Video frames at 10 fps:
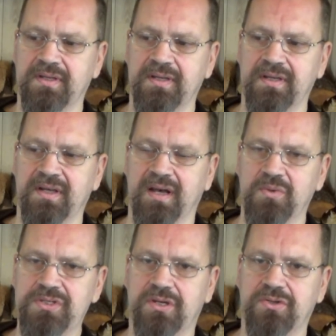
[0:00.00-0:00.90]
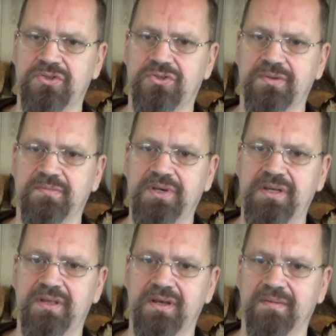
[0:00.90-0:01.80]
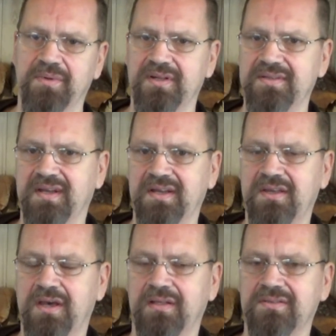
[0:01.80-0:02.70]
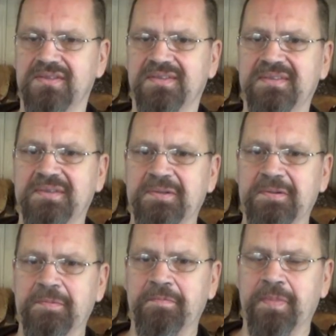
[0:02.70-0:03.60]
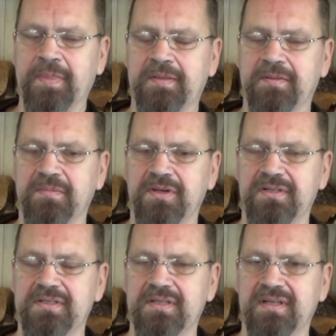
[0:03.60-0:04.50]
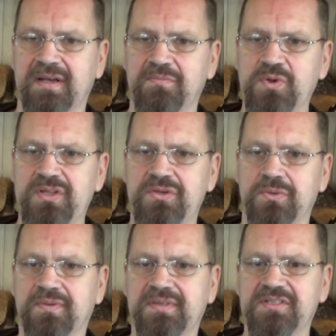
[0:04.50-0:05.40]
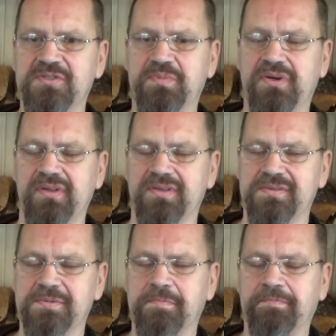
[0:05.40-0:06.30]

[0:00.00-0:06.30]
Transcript: Uh, I wish I could be there, but I can't. But uh, I'm with you in spirit.